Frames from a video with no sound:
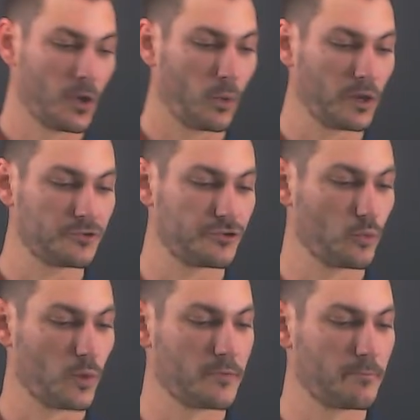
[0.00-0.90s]

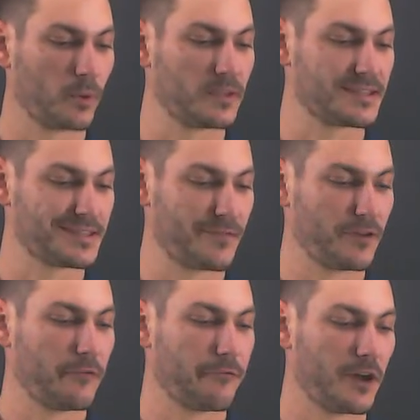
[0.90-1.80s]

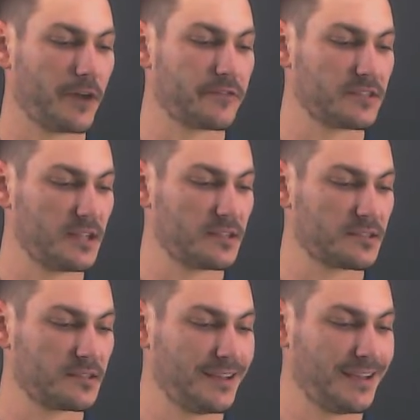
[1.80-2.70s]

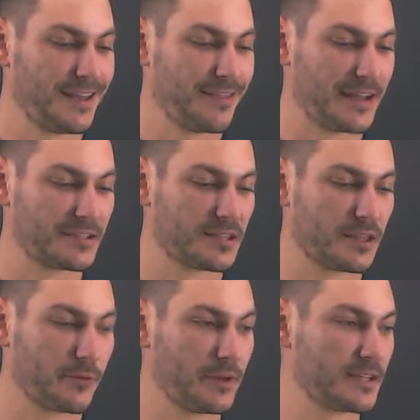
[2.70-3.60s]
101.756, that's
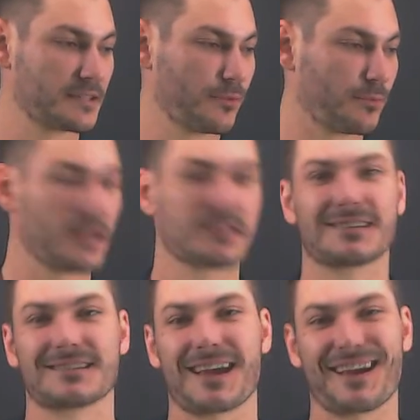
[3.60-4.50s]
3 decimal
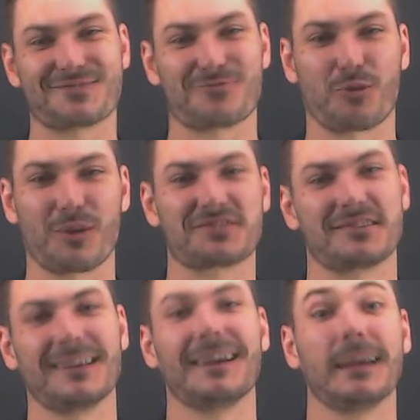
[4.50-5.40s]
places as
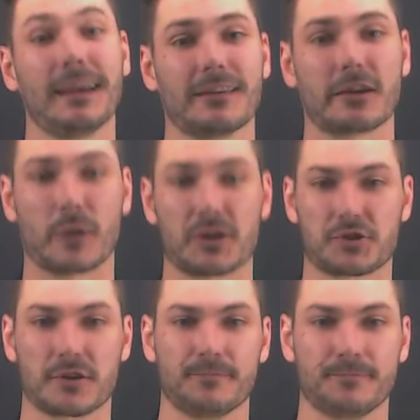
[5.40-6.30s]
requested in the
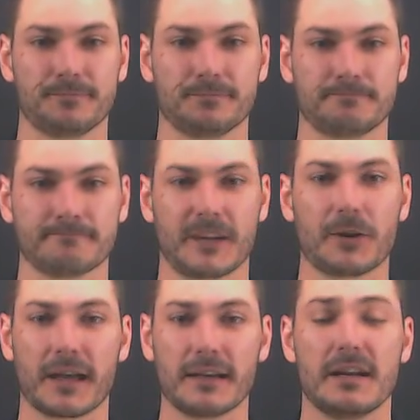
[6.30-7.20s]
question.
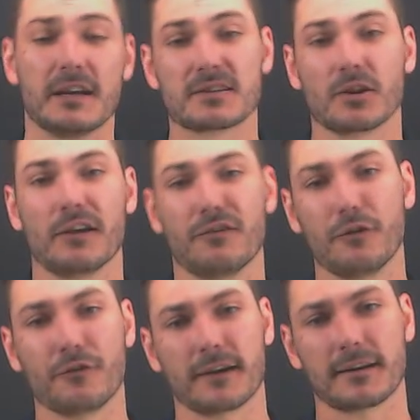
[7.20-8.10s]
Okay, so if
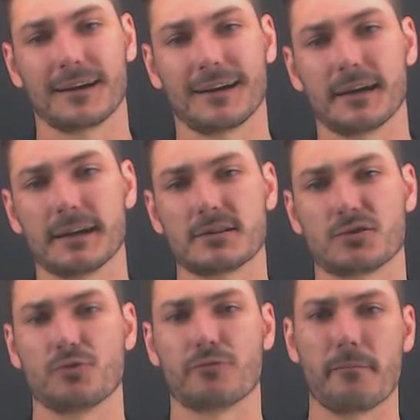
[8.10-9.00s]
you find it hard
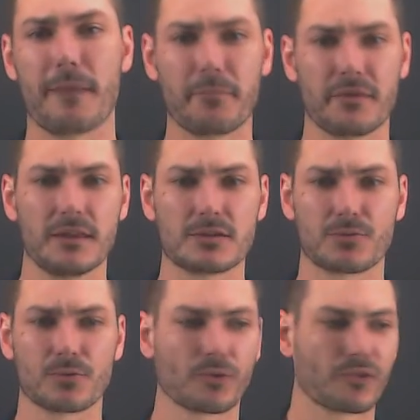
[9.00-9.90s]
to remember these
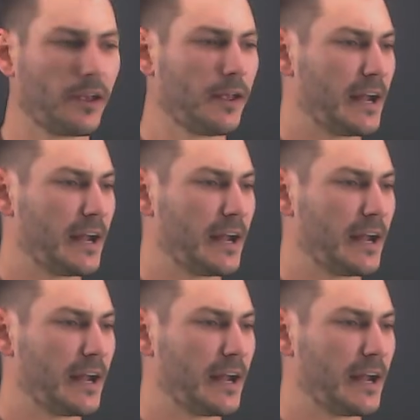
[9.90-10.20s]
rules,